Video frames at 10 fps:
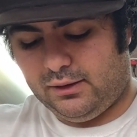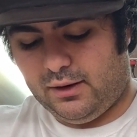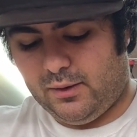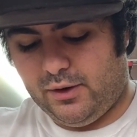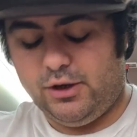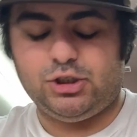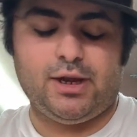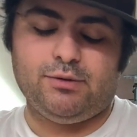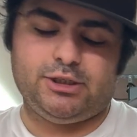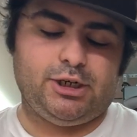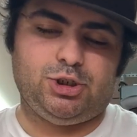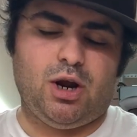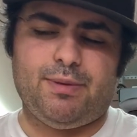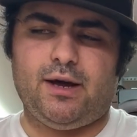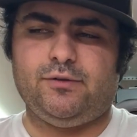initially I wasn't going to
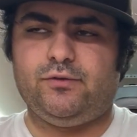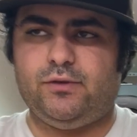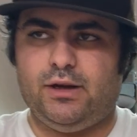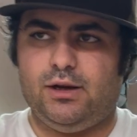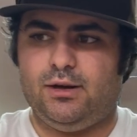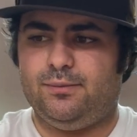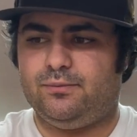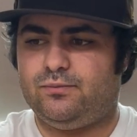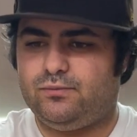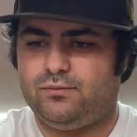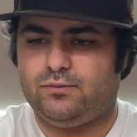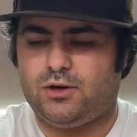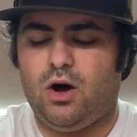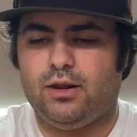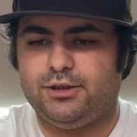drop out of
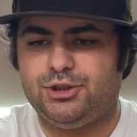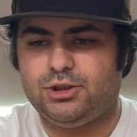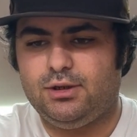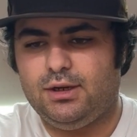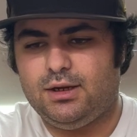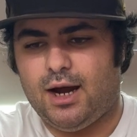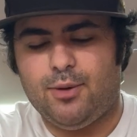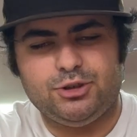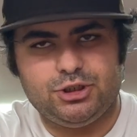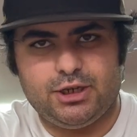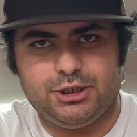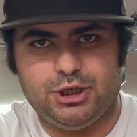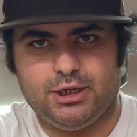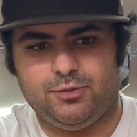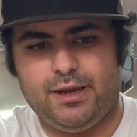college. I was just going to
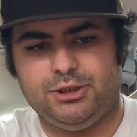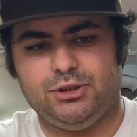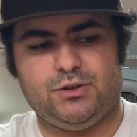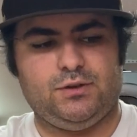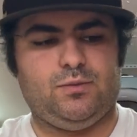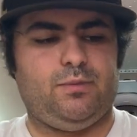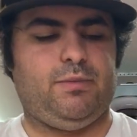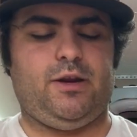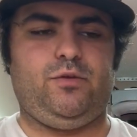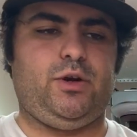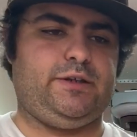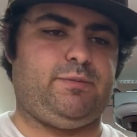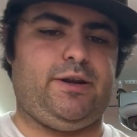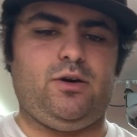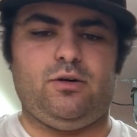change majors. As many of you guys
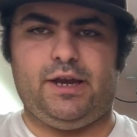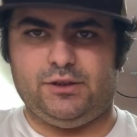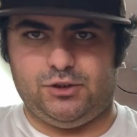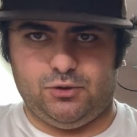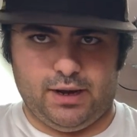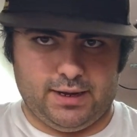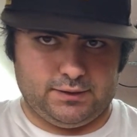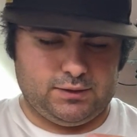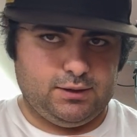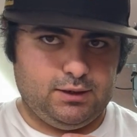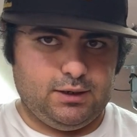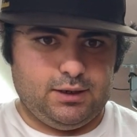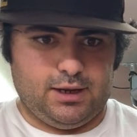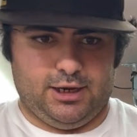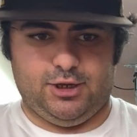might know, ASU has
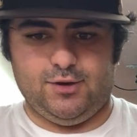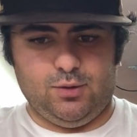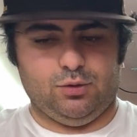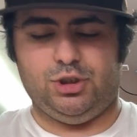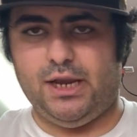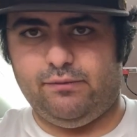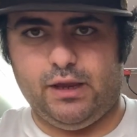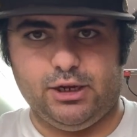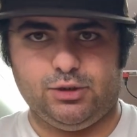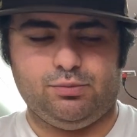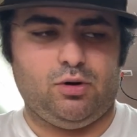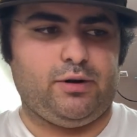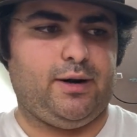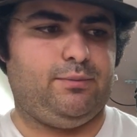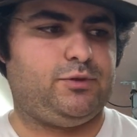a huge aviation
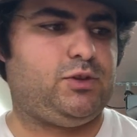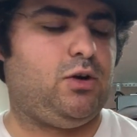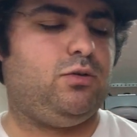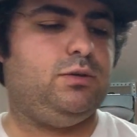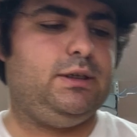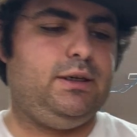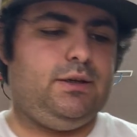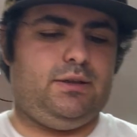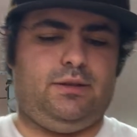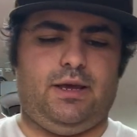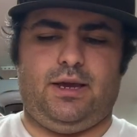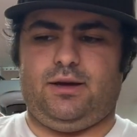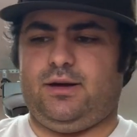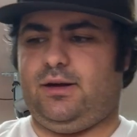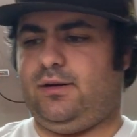program. So they
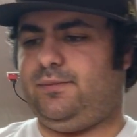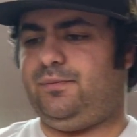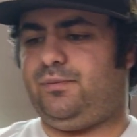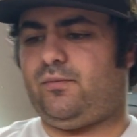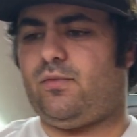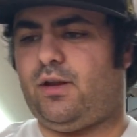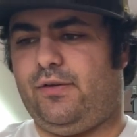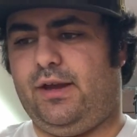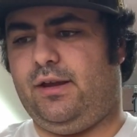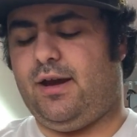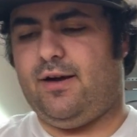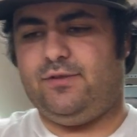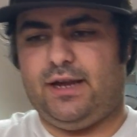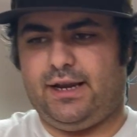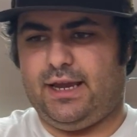have
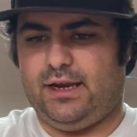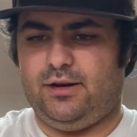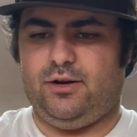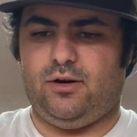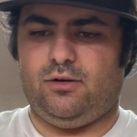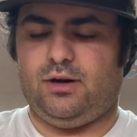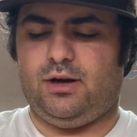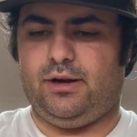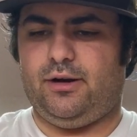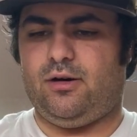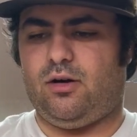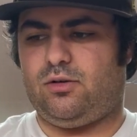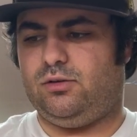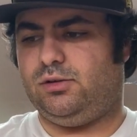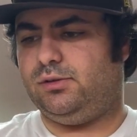dedicated,
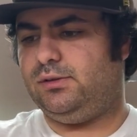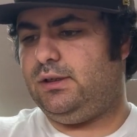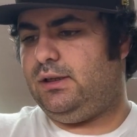aeronautical